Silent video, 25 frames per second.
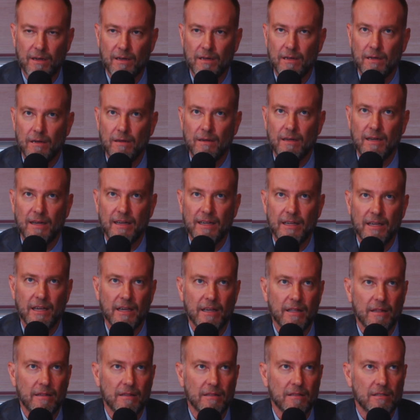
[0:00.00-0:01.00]
I
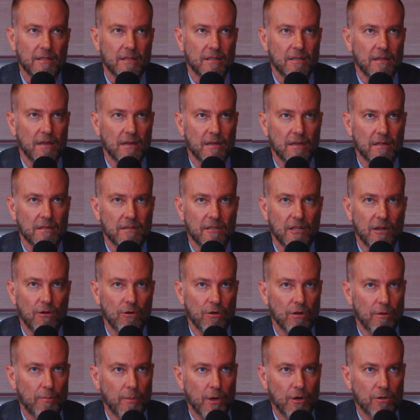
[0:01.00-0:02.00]
can
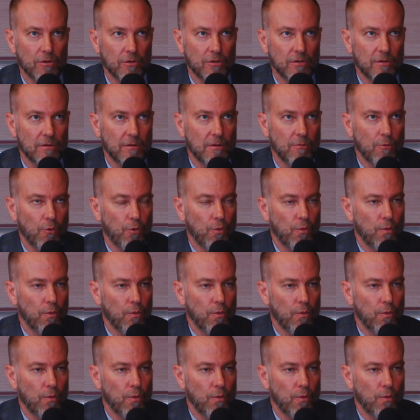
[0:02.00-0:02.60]
tell you about